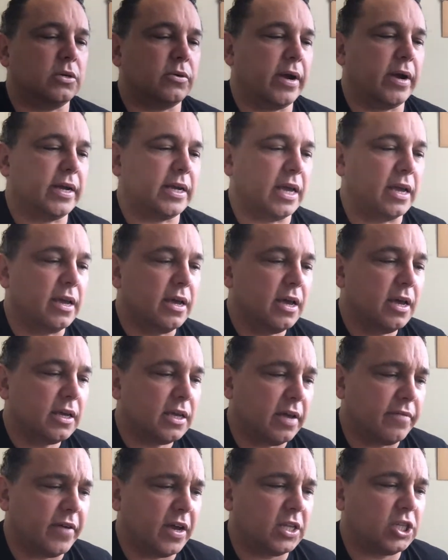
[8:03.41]
Cranky.
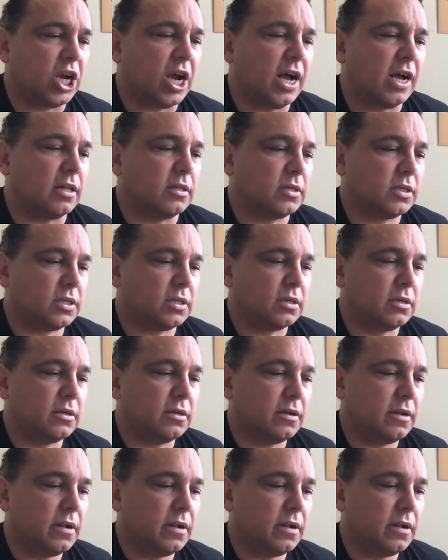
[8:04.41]
Give it a chance.